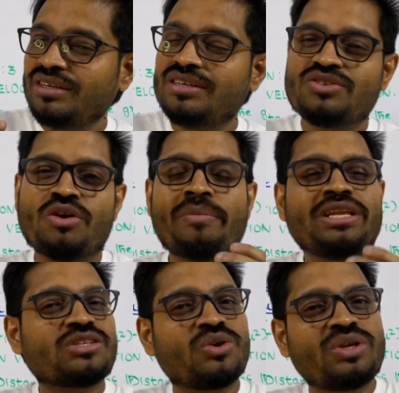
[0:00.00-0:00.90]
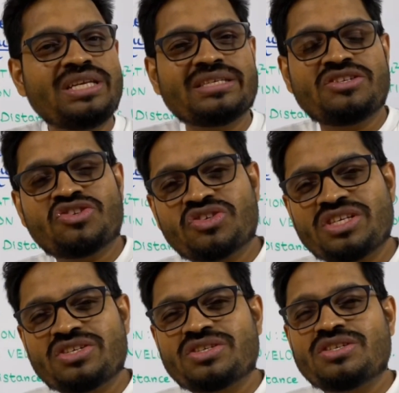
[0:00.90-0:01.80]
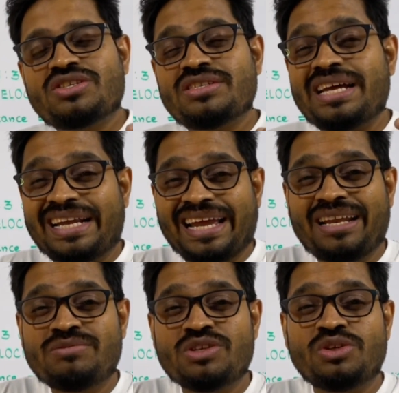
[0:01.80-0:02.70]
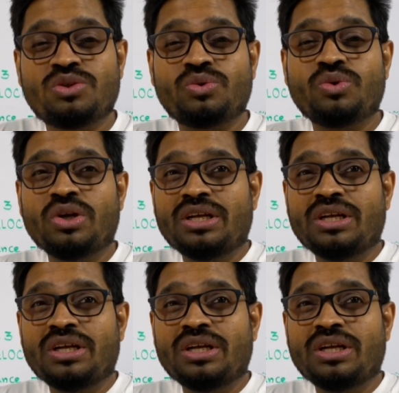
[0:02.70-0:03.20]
so many stories and tricks that helps you to